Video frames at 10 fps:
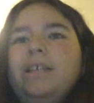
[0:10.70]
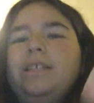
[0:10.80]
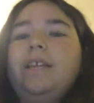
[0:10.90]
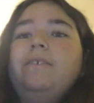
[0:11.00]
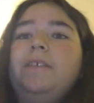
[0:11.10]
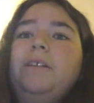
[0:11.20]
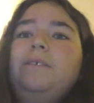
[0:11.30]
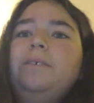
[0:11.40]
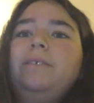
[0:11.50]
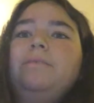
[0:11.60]
Today's
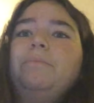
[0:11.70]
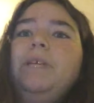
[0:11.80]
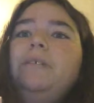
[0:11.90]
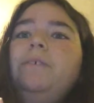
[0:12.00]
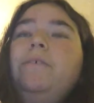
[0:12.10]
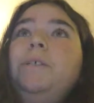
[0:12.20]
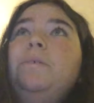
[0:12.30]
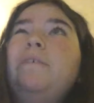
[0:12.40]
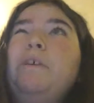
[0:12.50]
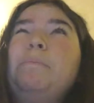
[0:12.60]
video is my review
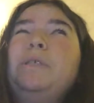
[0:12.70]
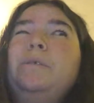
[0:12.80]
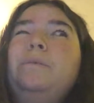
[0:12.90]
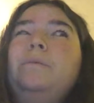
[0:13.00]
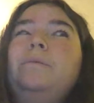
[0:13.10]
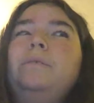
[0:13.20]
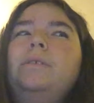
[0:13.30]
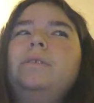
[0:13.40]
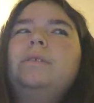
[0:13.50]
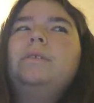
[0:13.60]
of episodes
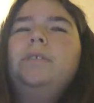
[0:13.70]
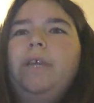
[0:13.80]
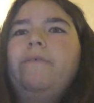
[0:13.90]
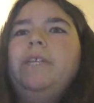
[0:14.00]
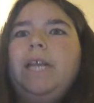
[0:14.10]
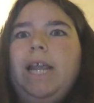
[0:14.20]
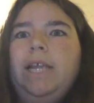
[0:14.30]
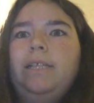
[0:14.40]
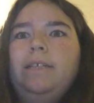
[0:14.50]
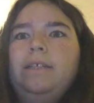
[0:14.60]
7 and
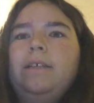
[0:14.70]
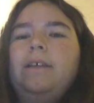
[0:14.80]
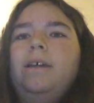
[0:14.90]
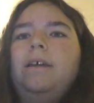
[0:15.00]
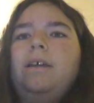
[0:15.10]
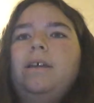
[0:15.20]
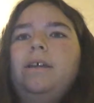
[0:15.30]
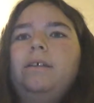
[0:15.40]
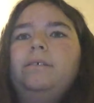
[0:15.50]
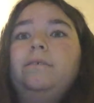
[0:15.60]
8
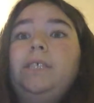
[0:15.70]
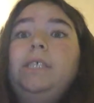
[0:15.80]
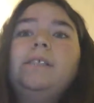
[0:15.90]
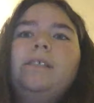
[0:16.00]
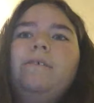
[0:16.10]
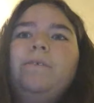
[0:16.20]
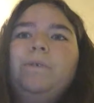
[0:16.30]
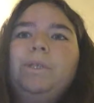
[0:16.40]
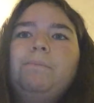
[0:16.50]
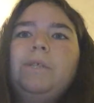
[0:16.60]
of season 7 of
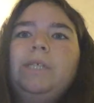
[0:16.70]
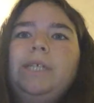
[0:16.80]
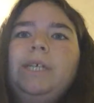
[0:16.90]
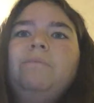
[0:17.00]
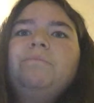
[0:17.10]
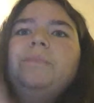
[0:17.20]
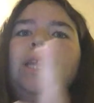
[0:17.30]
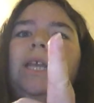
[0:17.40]
Once Upon a Time.